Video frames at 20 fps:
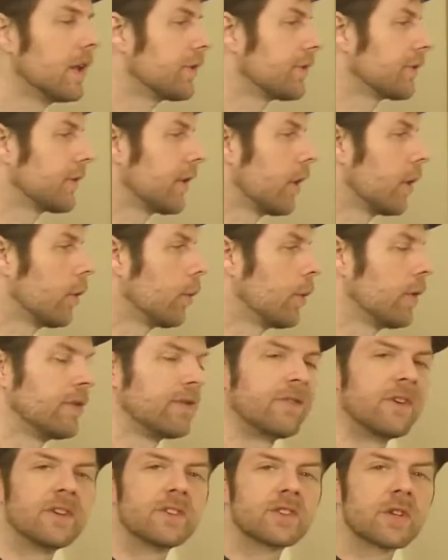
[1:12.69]
So
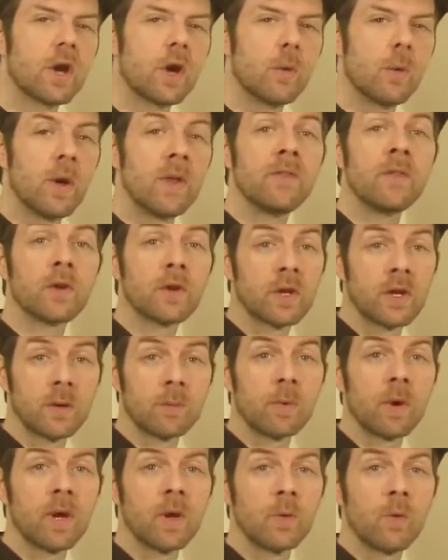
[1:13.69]
when fish go in, they're going
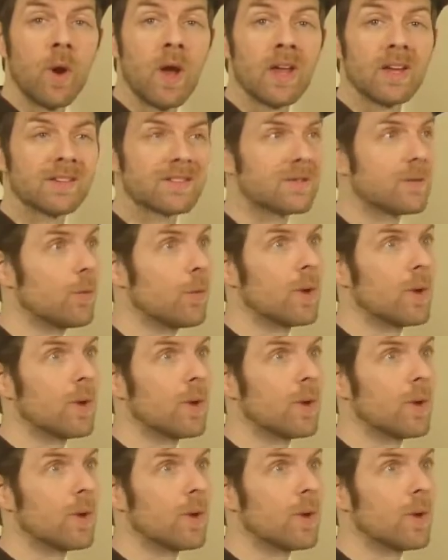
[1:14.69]
to bring waste.